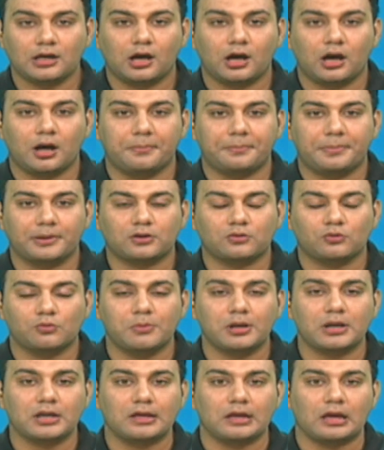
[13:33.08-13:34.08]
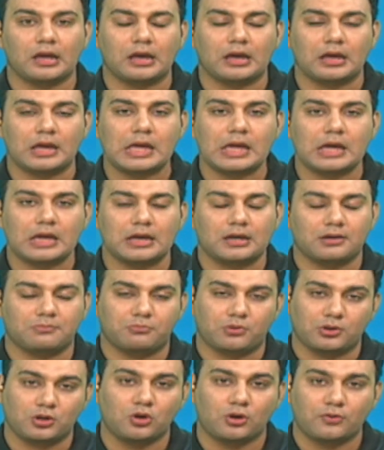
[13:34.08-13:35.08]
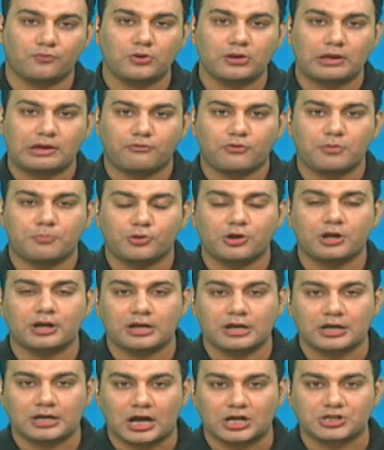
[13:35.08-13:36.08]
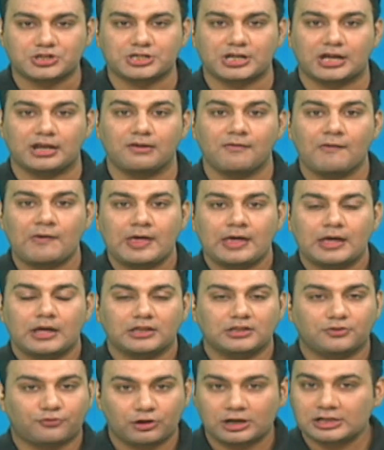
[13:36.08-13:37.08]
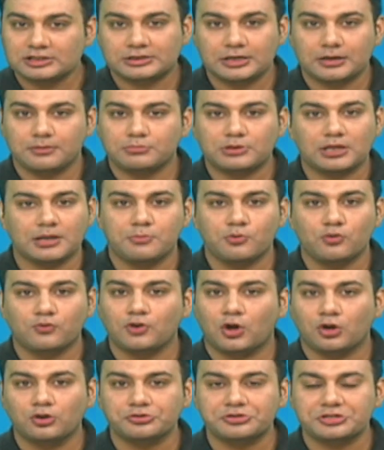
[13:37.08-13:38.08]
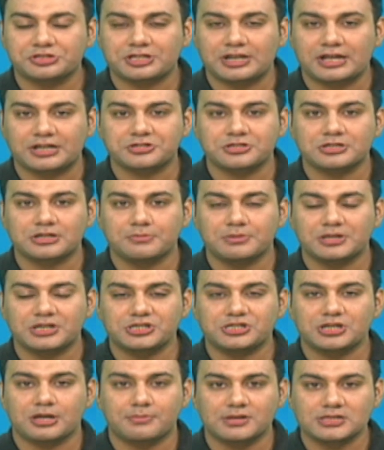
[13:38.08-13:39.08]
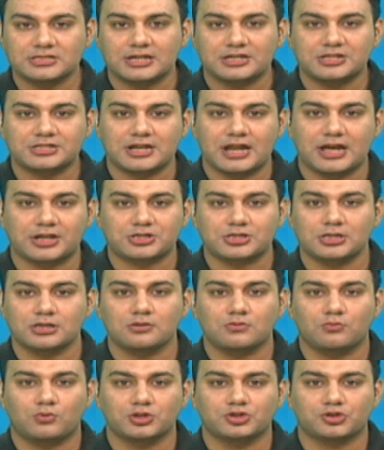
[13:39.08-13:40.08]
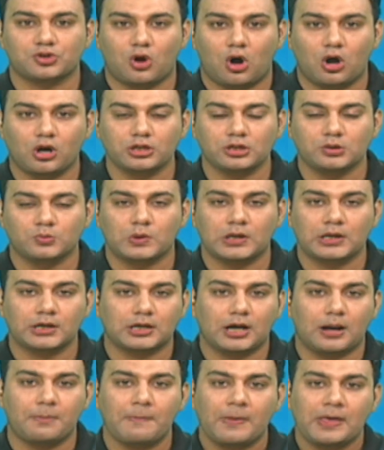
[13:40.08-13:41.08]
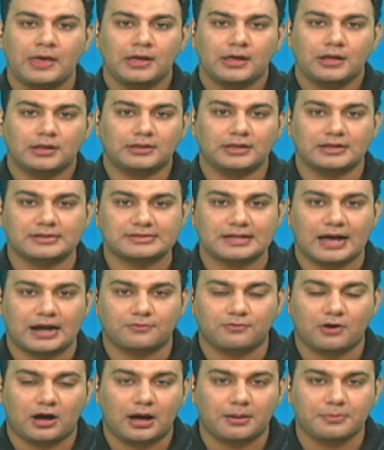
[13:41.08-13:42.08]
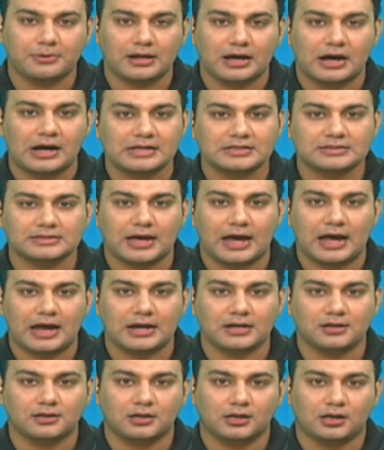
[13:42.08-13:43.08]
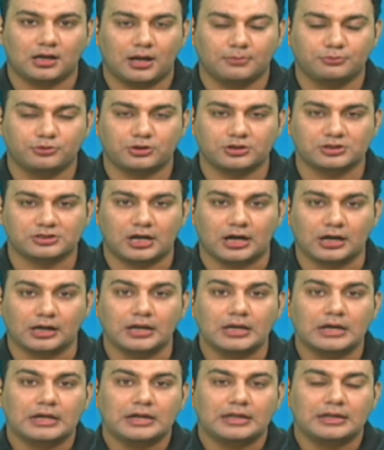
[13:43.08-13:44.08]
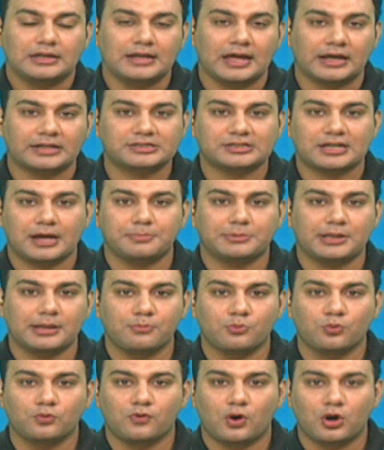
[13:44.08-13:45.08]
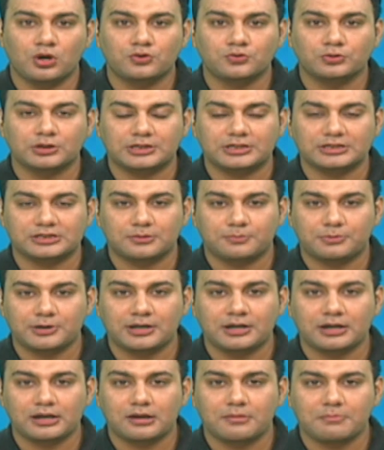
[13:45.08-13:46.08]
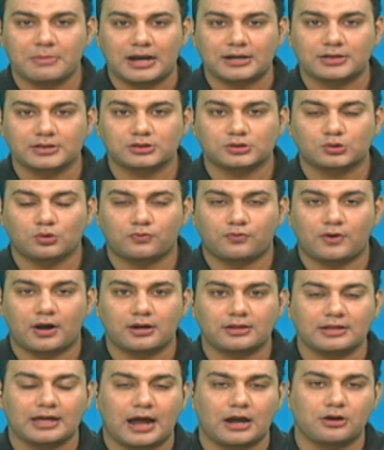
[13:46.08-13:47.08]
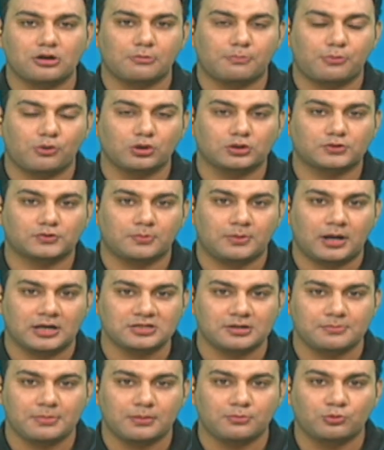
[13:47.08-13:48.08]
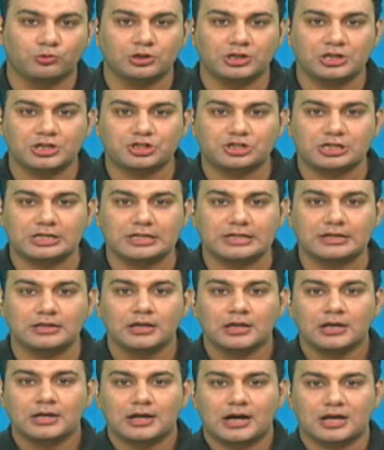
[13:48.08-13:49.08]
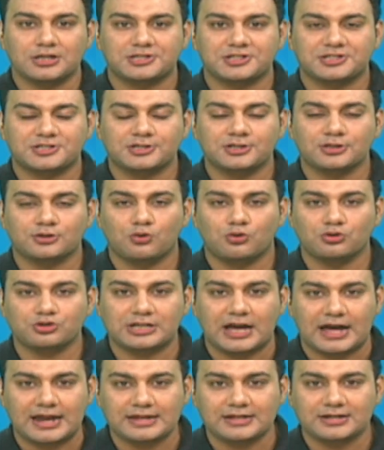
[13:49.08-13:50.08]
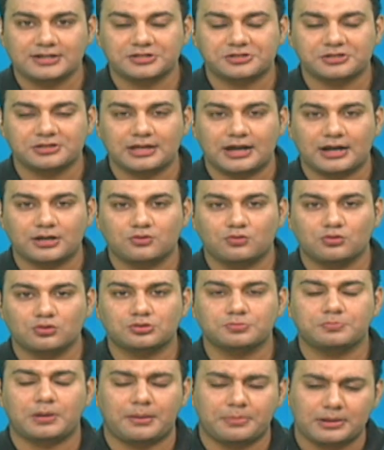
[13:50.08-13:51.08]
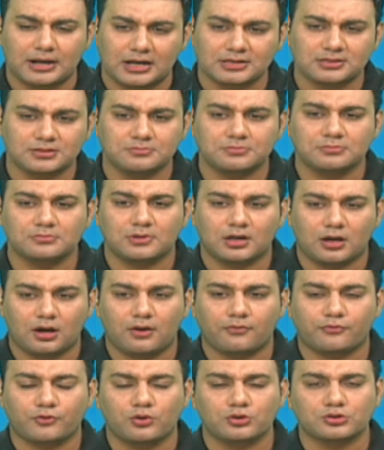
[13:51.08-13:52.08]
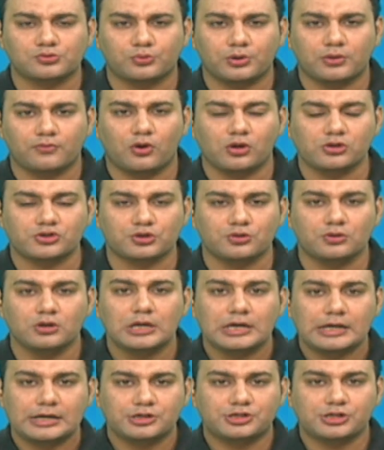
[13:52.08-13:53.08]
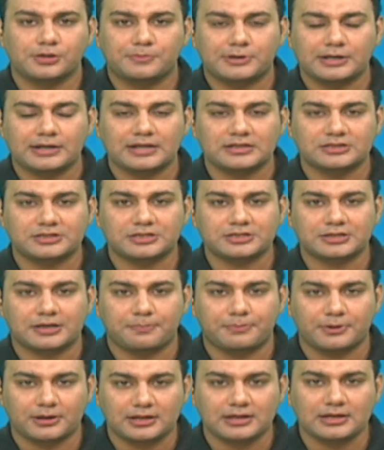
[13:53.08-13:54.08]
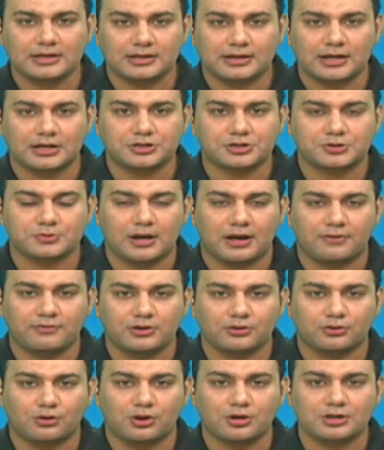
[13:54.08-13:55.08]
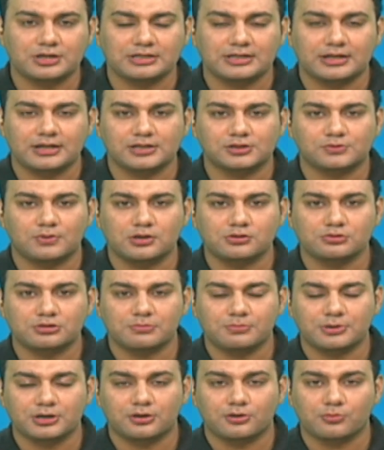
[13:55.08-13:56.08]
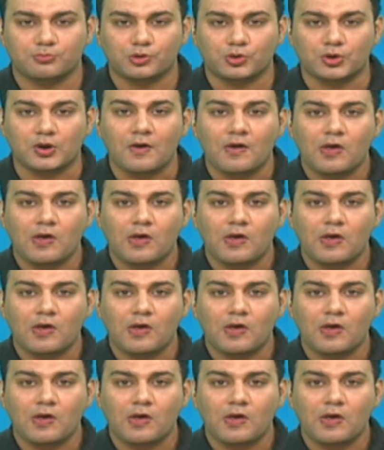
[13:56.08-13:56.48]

But Umar, if we put it in a nutshell, the first they moved on to the selection committee. Chairman said selection was wrong in the World Cup. They sacked Wahab Riaz and Abdur Razzaq. Next step, they move on to the disciplinary matters. So far, they had reports from Azhar Mahmood initially, assistant coach Gary Kirsten, the head coach. Babar Azam, of course, would have also chipped in as the skipper. He gets to have an authority there as well to submit a report.